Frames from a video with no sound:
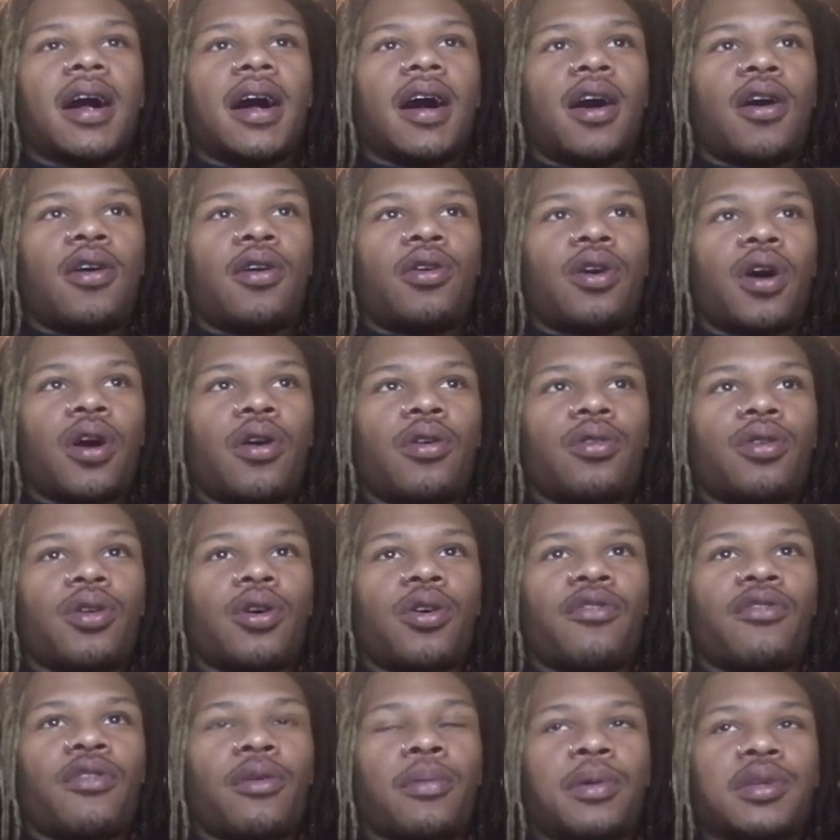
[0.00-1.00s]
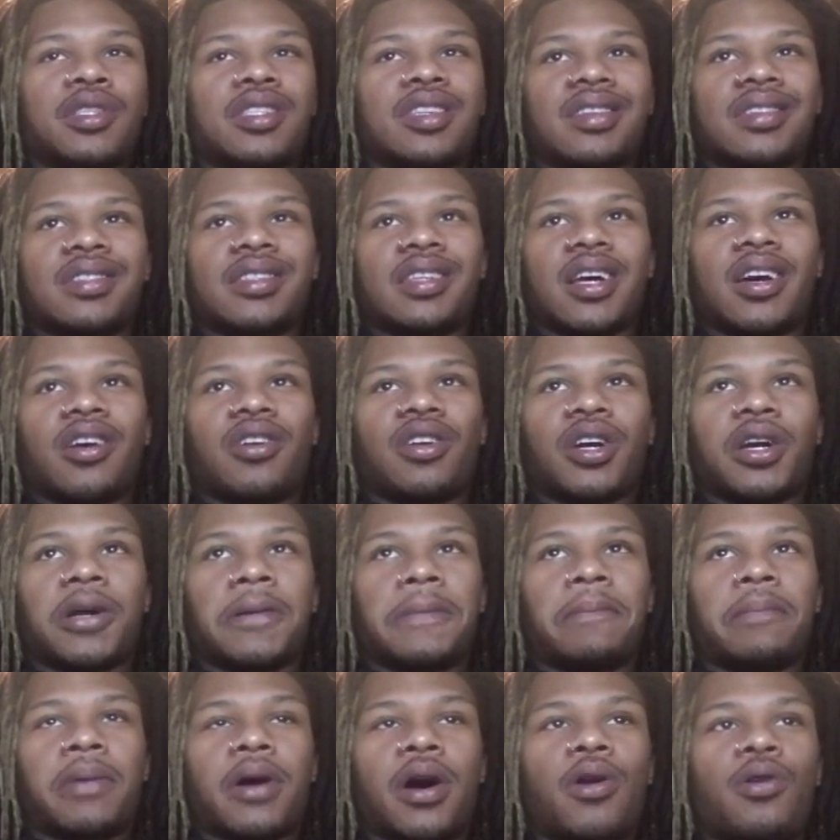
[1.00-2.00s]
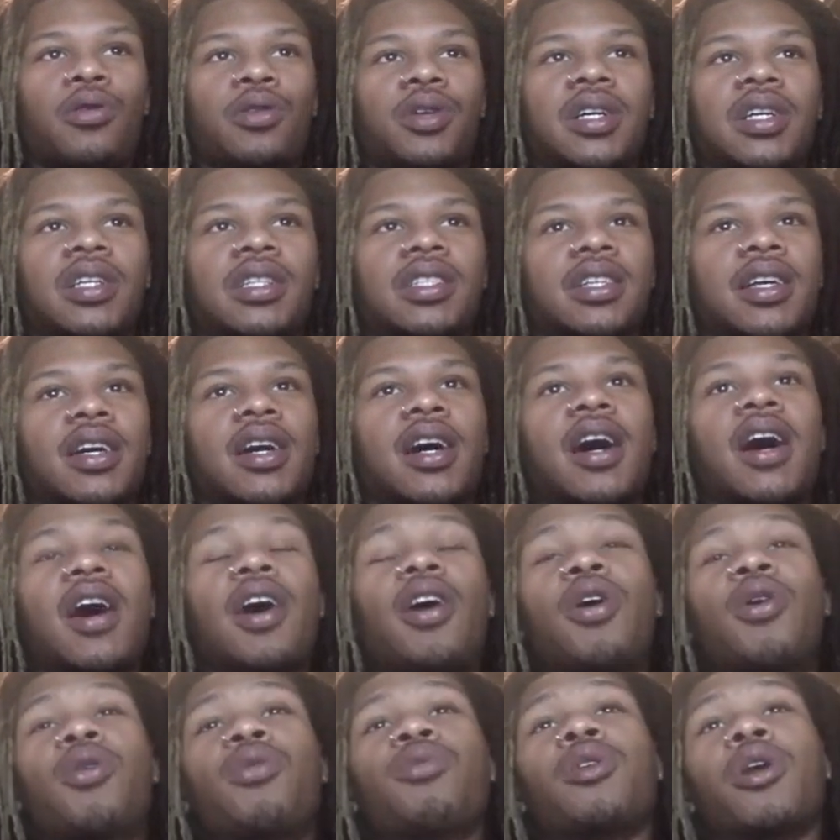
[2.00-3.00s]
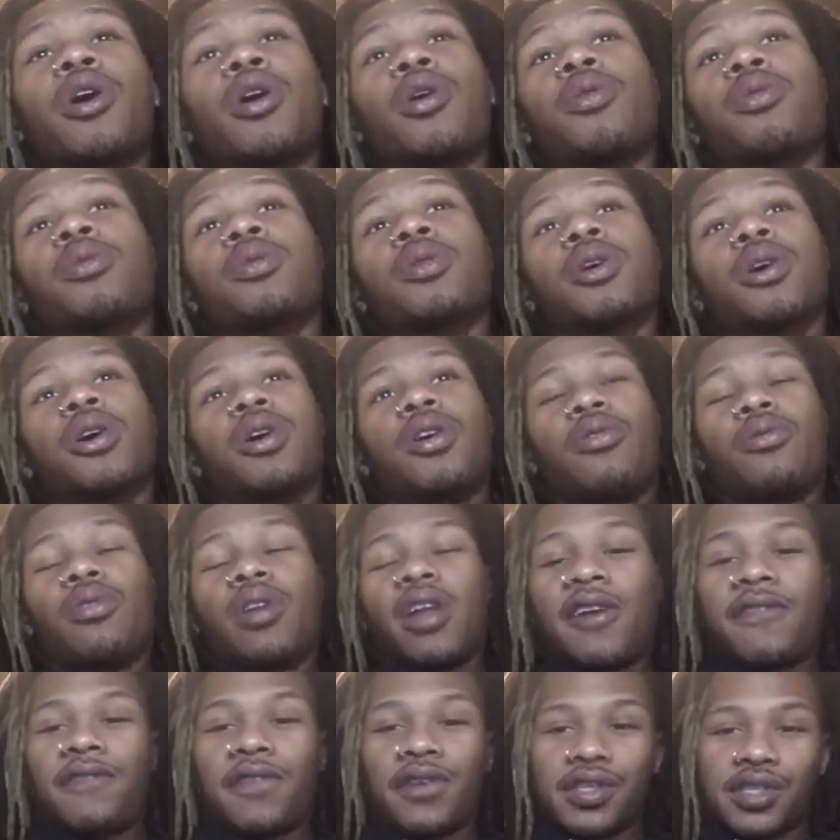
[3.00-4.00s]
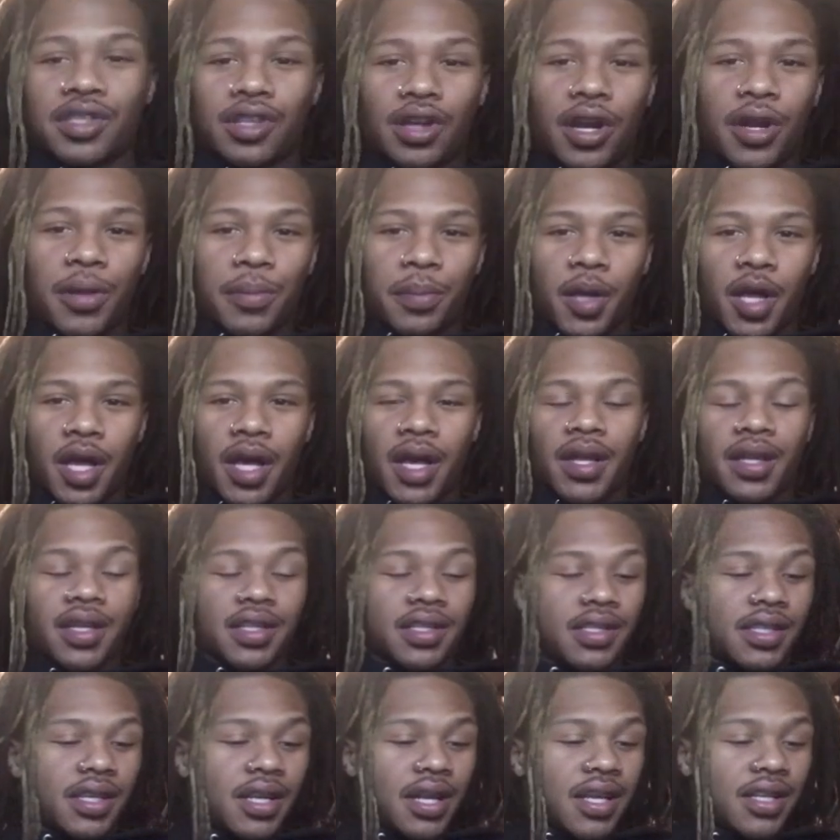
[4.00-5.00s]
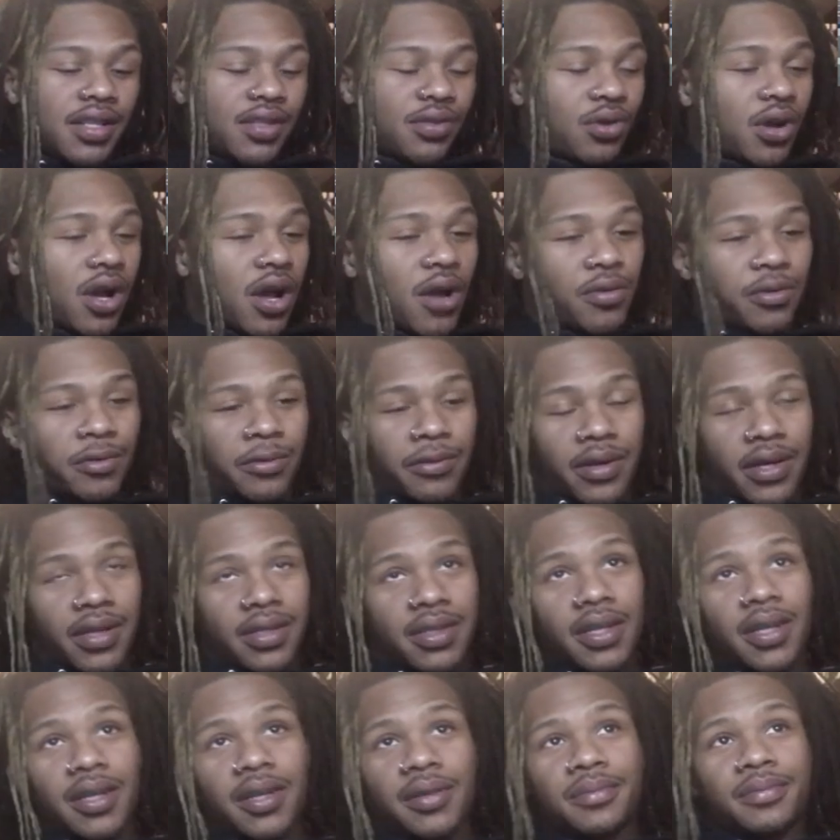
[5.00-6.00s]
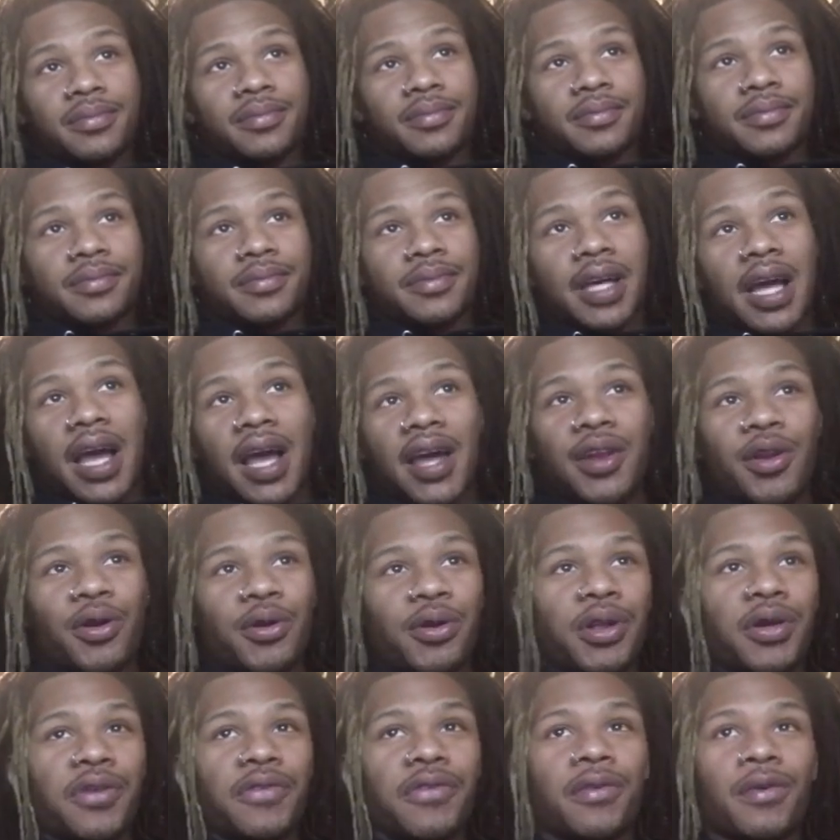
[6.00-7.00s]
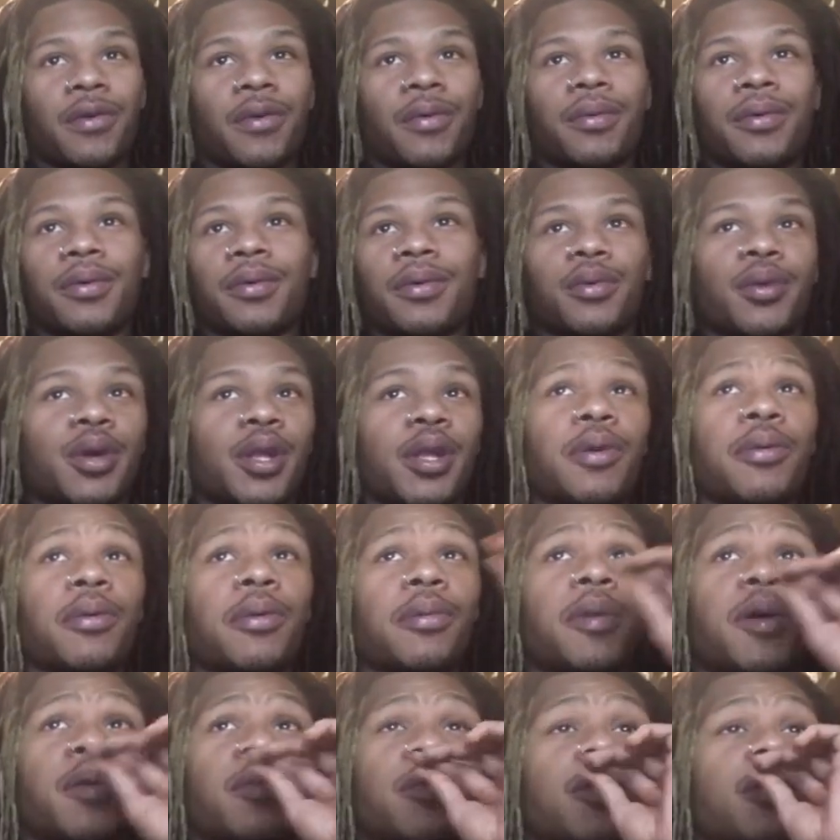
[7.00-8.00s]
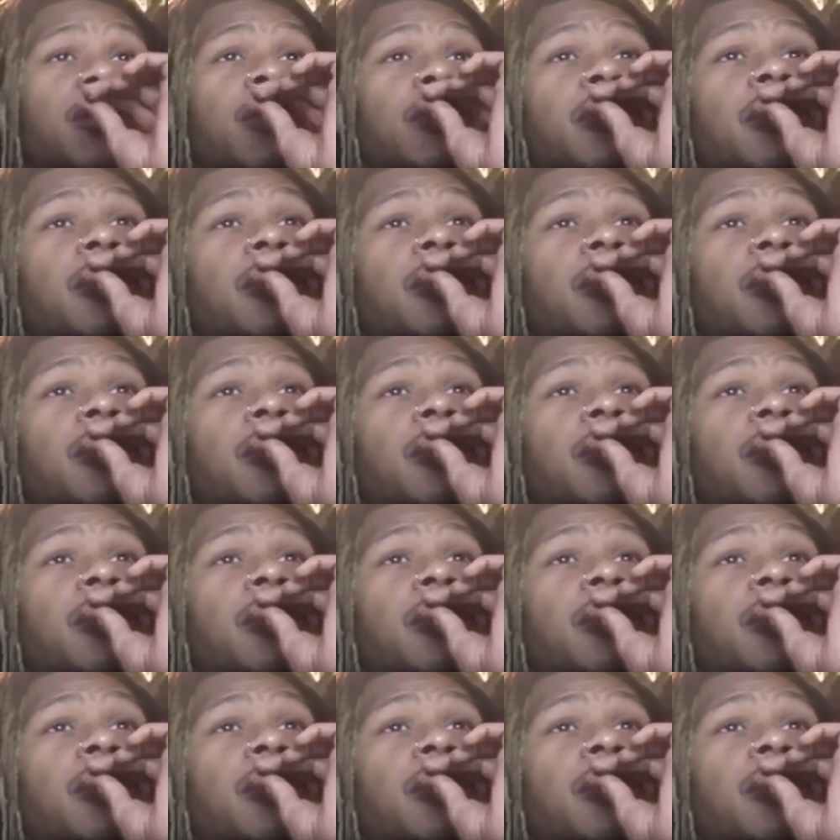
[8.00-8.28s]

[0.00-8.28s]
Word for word: don't, I don't know if I'm supposed to sell the components. I don't know. When I first started playing this shit, I swear I was fucked up. Like, I don't even really remember.